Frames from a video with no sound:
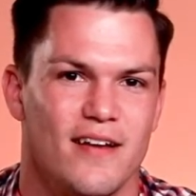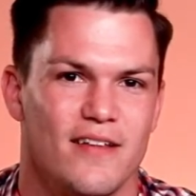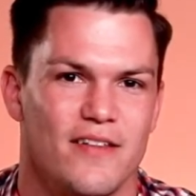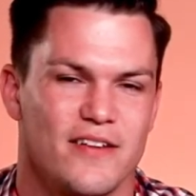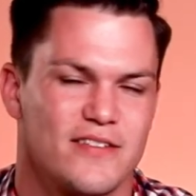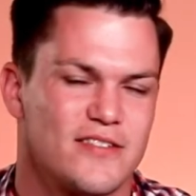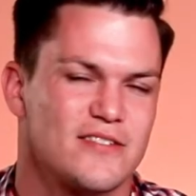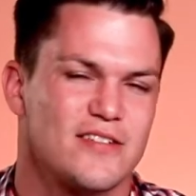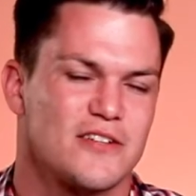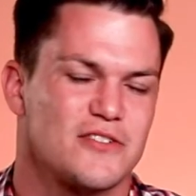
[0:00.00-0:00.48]

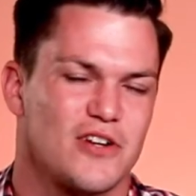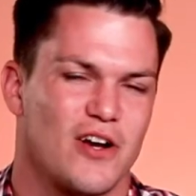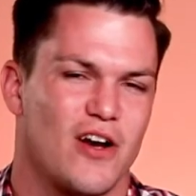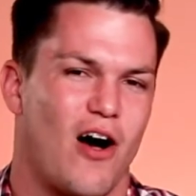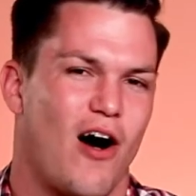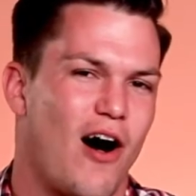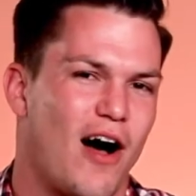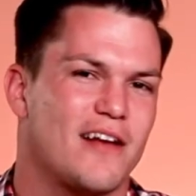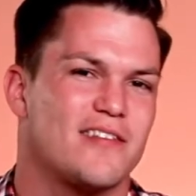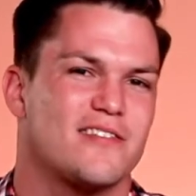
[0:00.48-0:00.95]
This is such
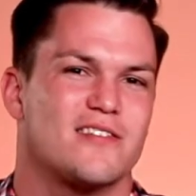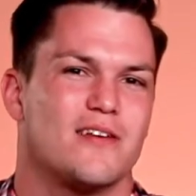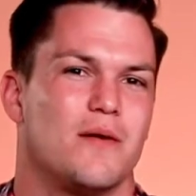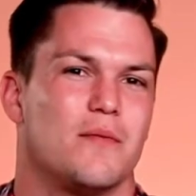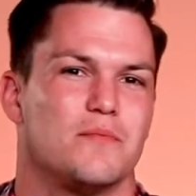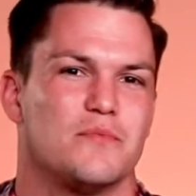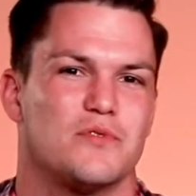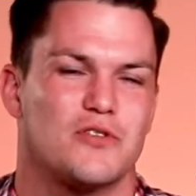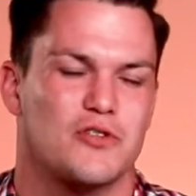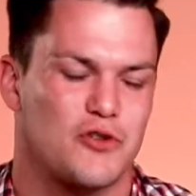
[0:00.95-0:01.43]
an
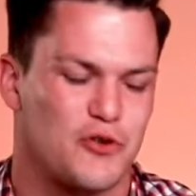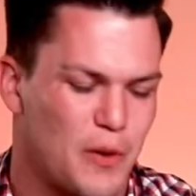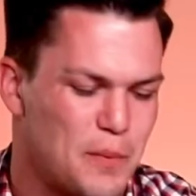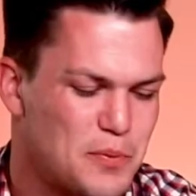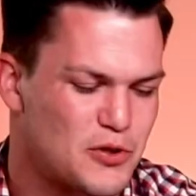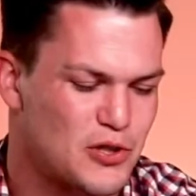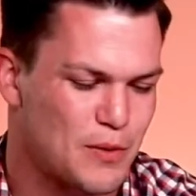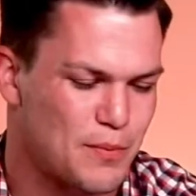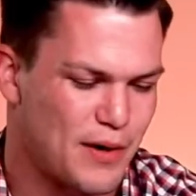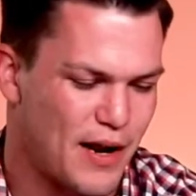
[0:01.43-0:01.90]
awesome
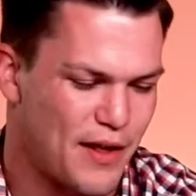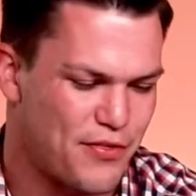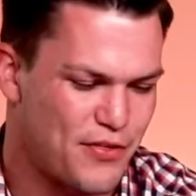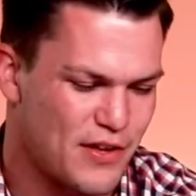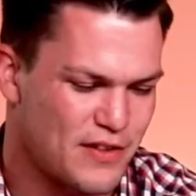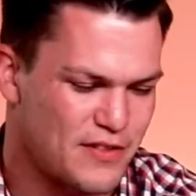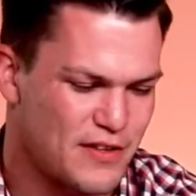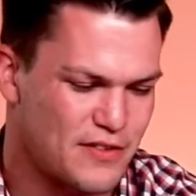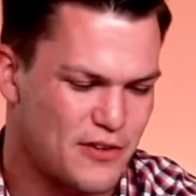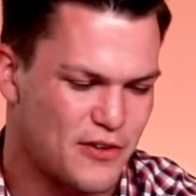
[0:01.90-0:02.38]
scripture, but I
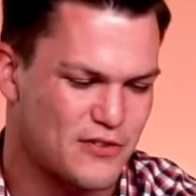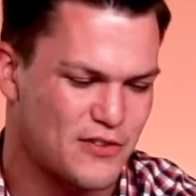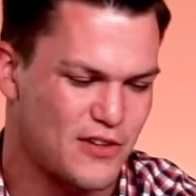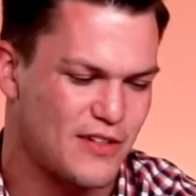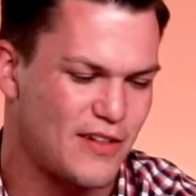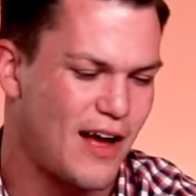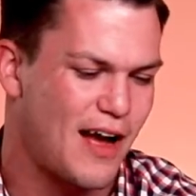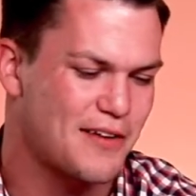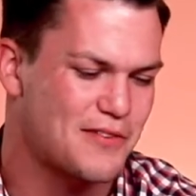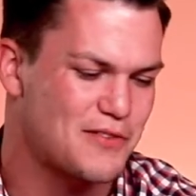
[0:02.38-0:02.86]
think that there's
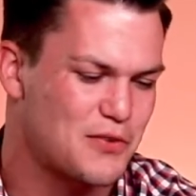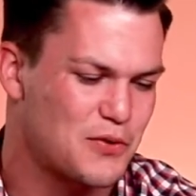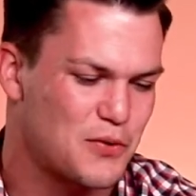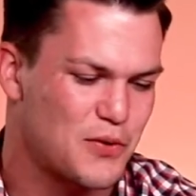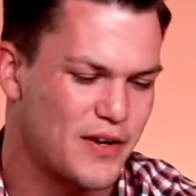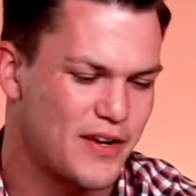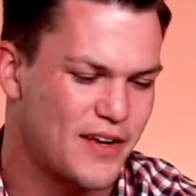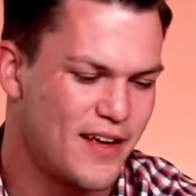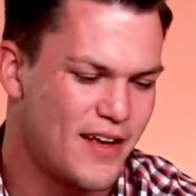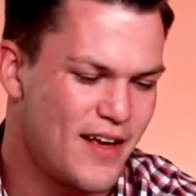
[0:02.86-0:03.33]
a lot
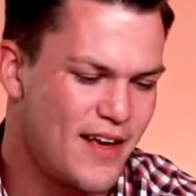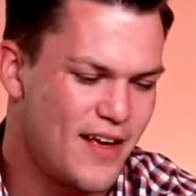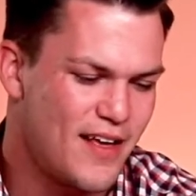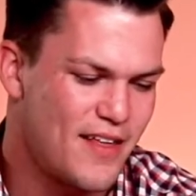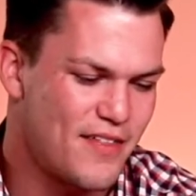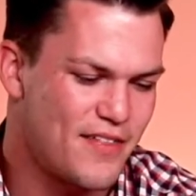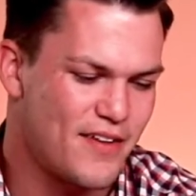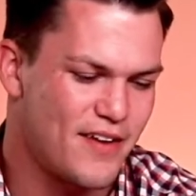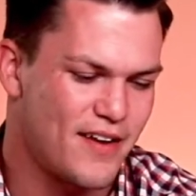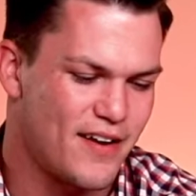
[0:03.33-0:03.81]
to it
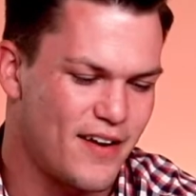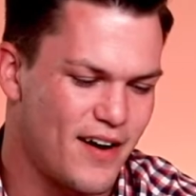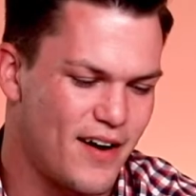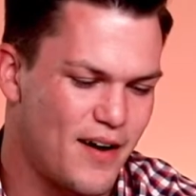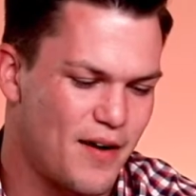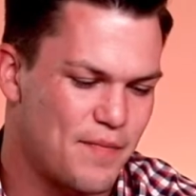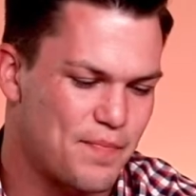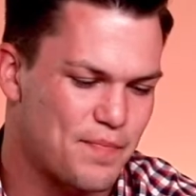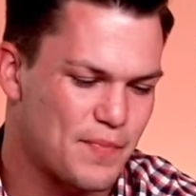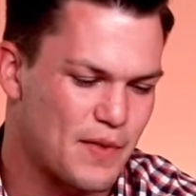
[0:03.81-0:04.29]

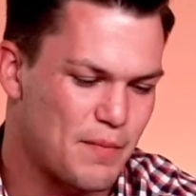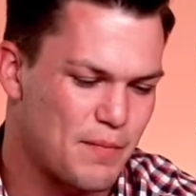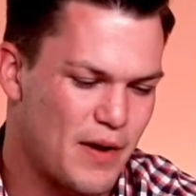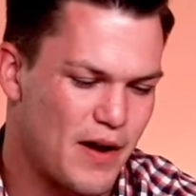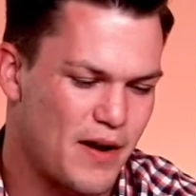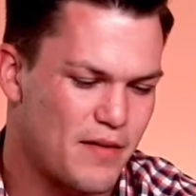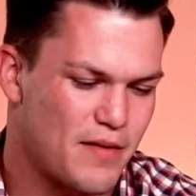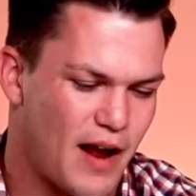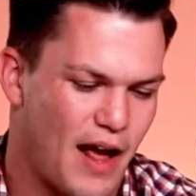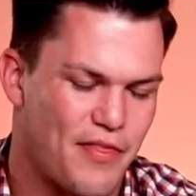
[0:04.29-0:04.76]
that, man,